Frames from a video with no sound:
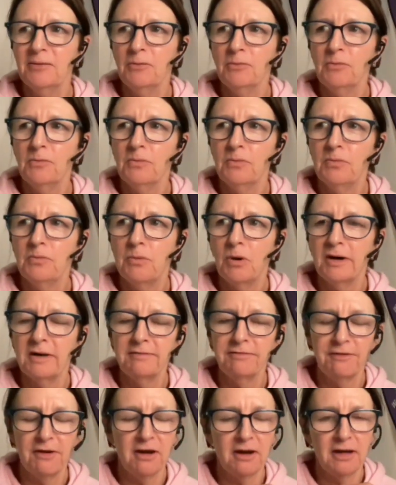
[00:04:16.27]
What if
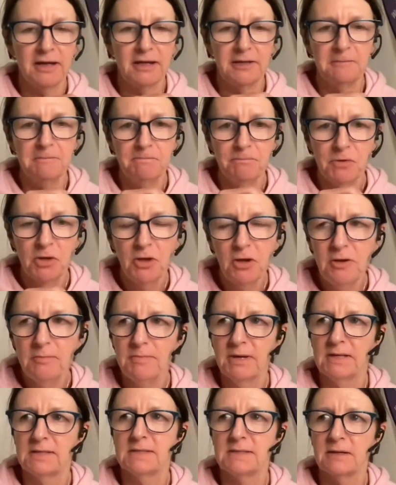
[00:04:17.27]
I hurt
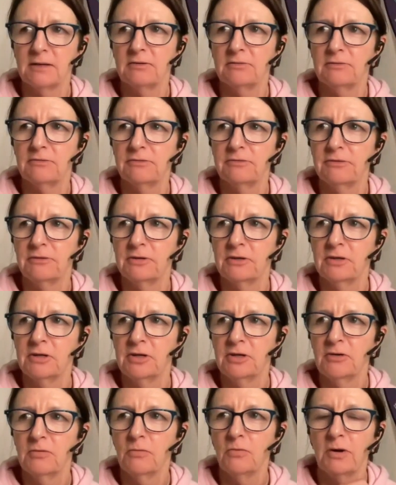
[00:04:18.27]
myself?
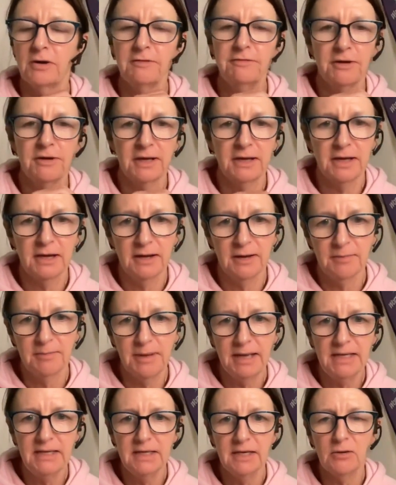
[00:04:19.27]
What if I can't make it?